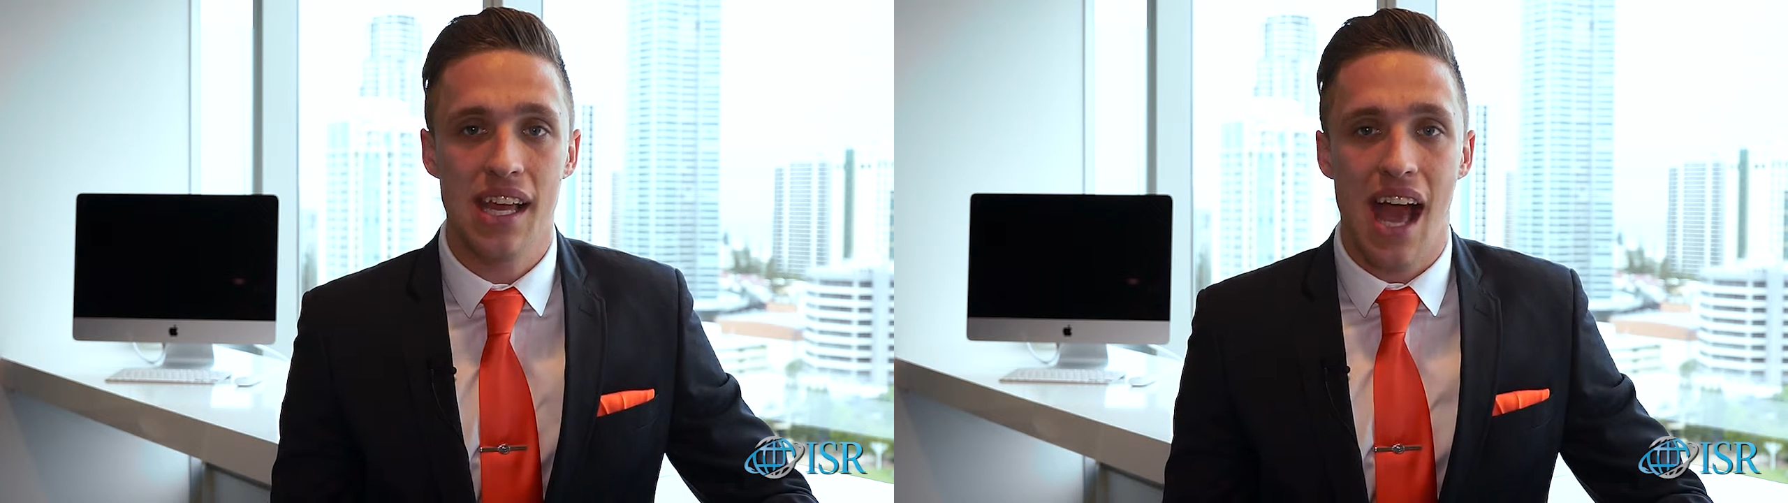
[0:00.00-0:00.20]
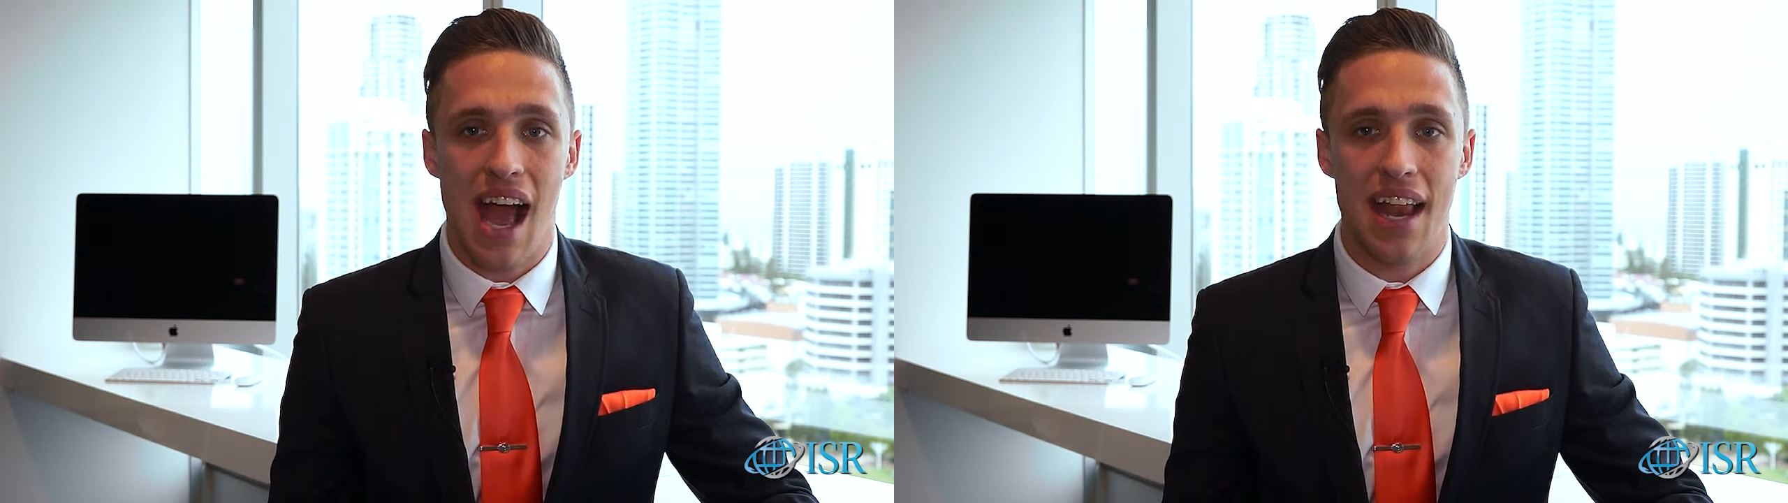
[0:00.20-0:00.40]

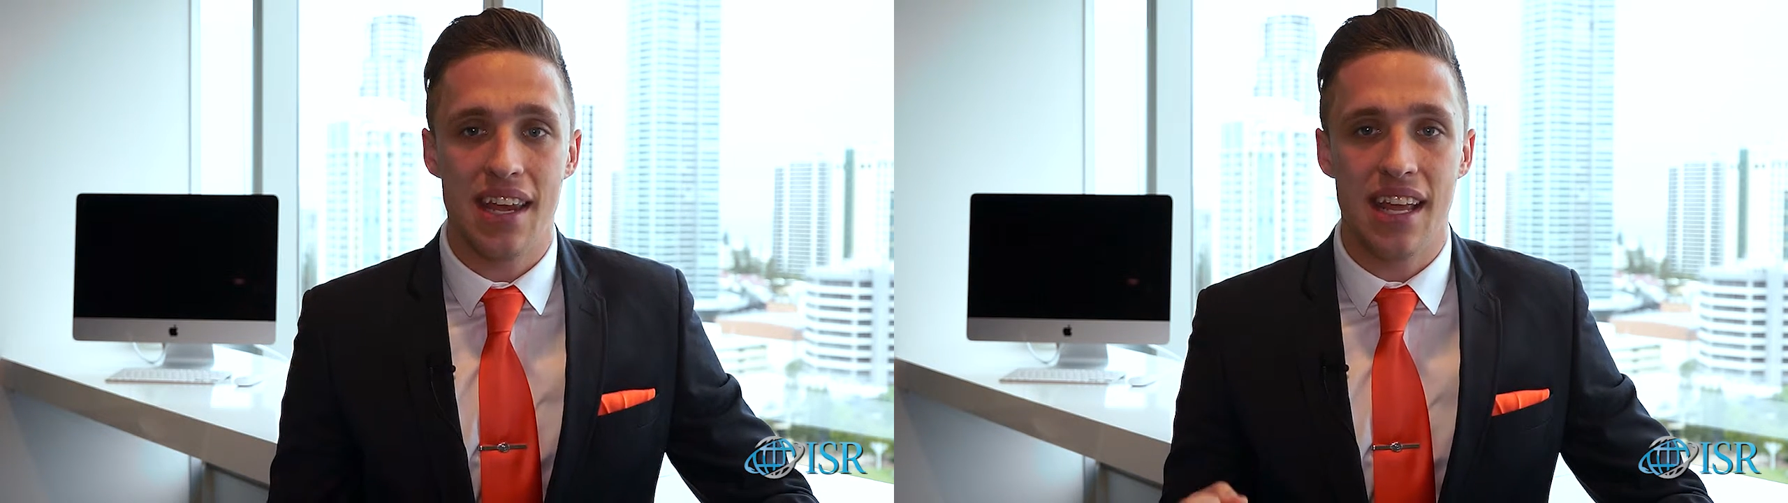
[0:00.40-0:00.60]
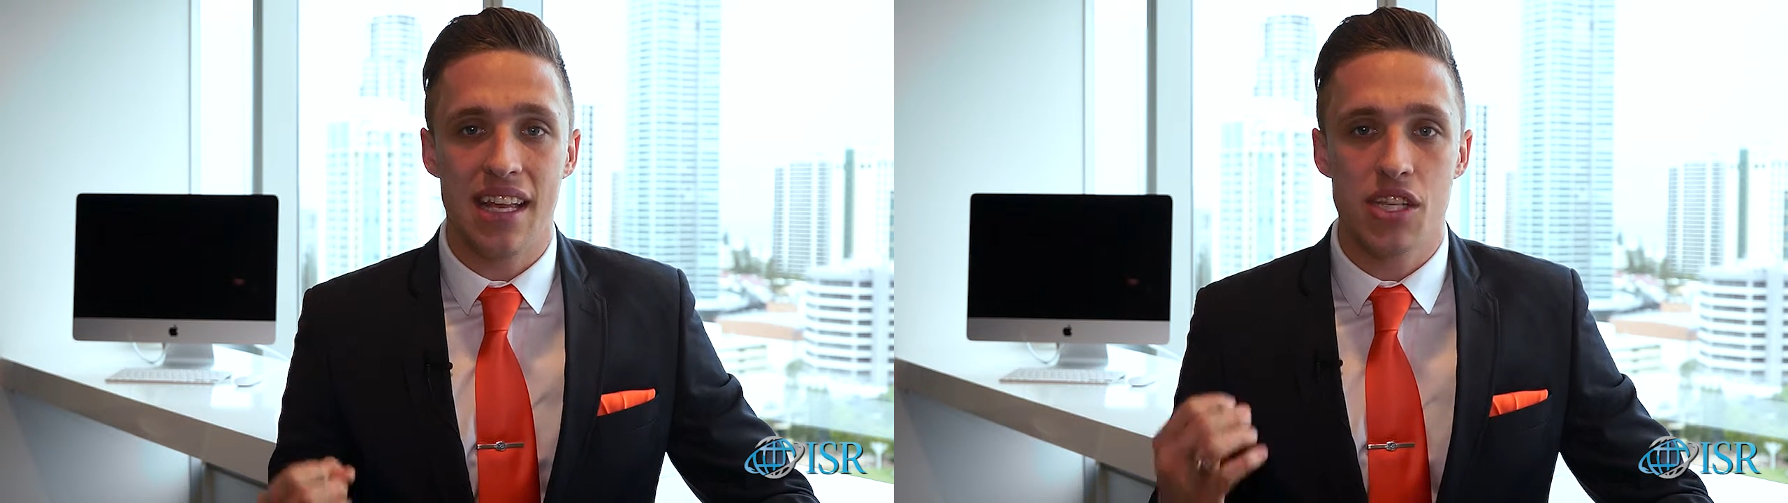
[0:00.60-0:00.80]
and
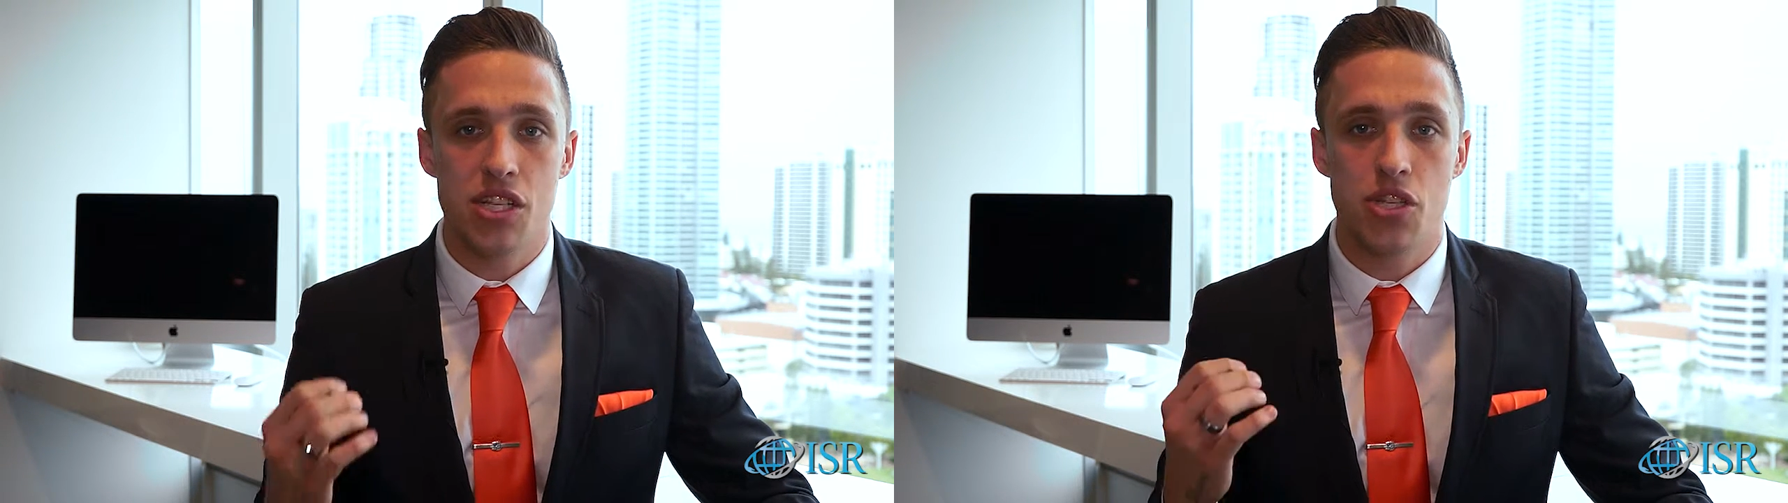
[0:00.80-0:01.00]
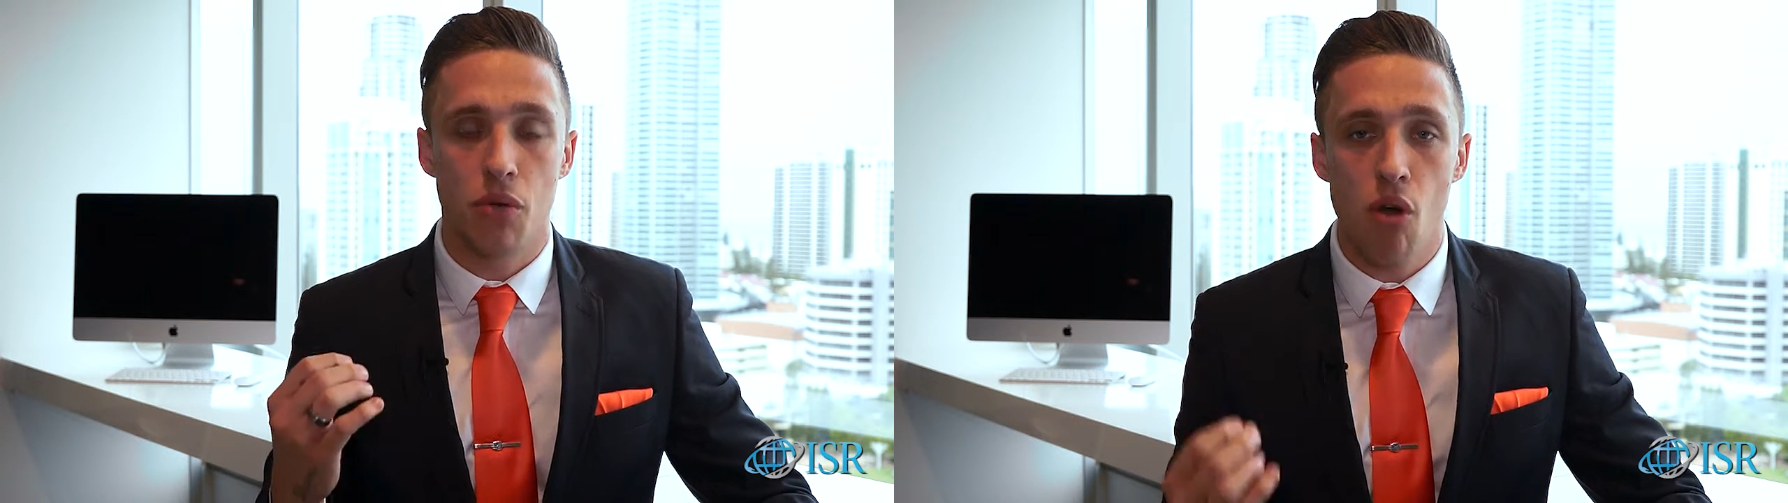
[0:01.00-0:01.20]
it is
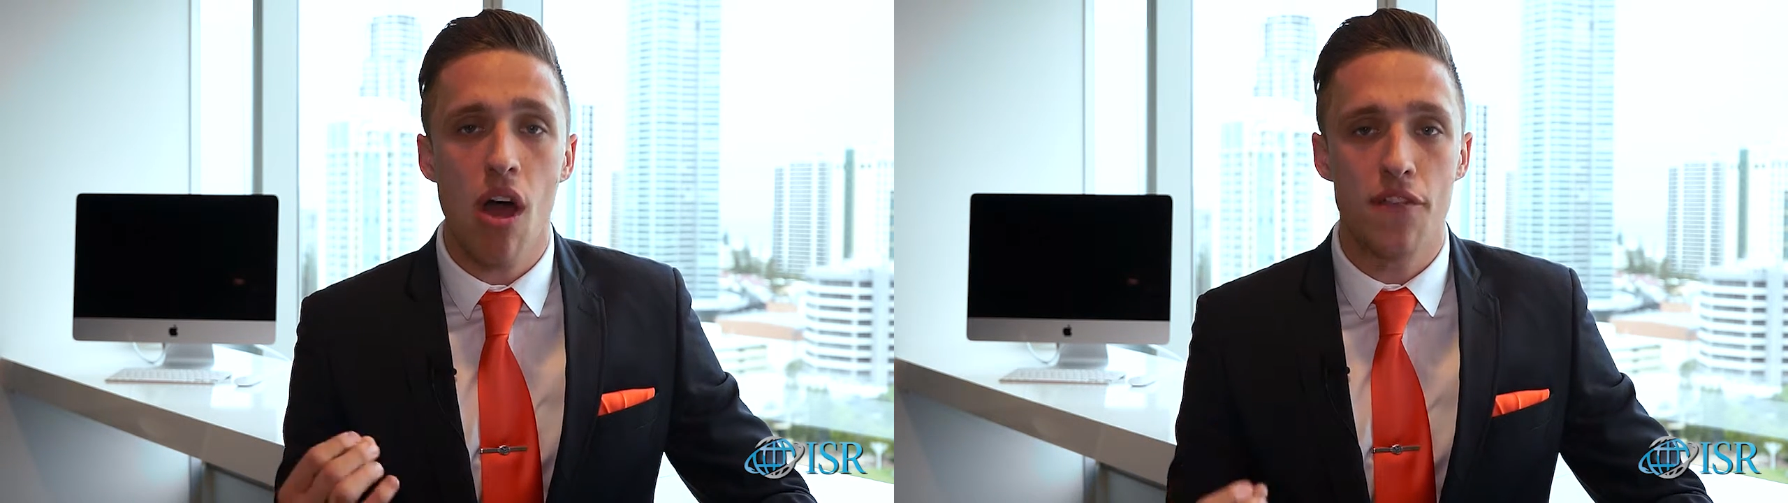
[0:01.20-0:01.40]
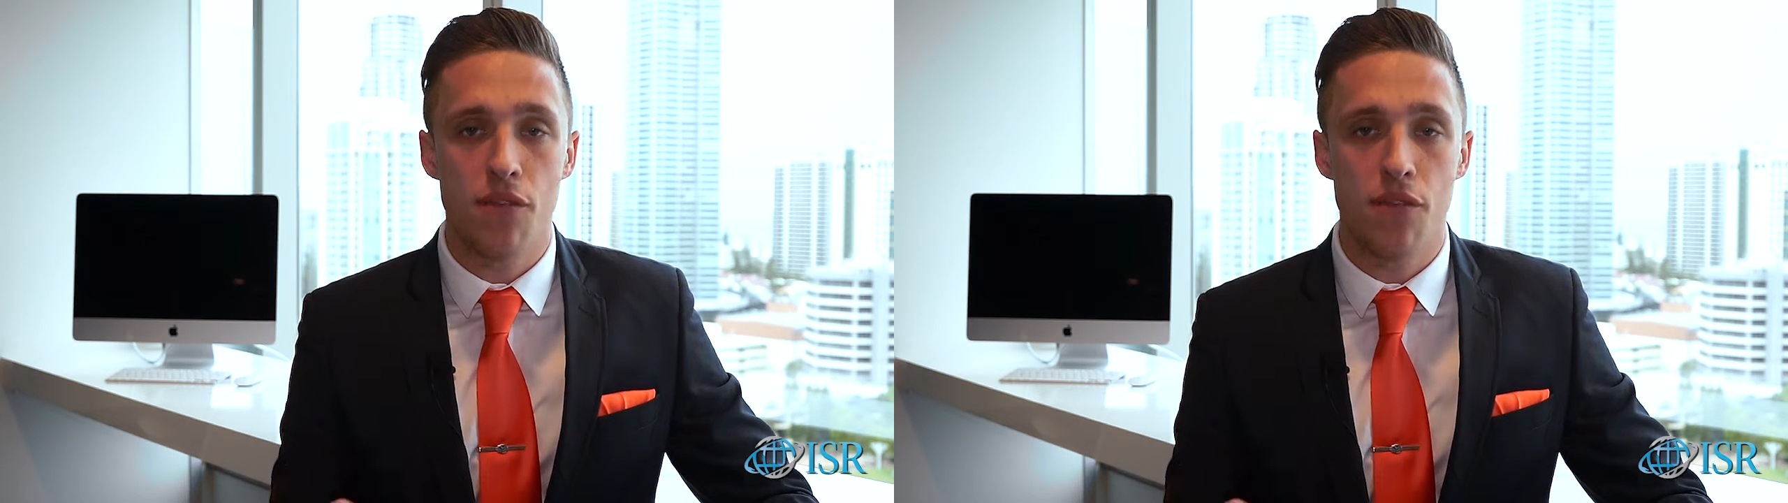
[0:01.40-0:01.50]
derived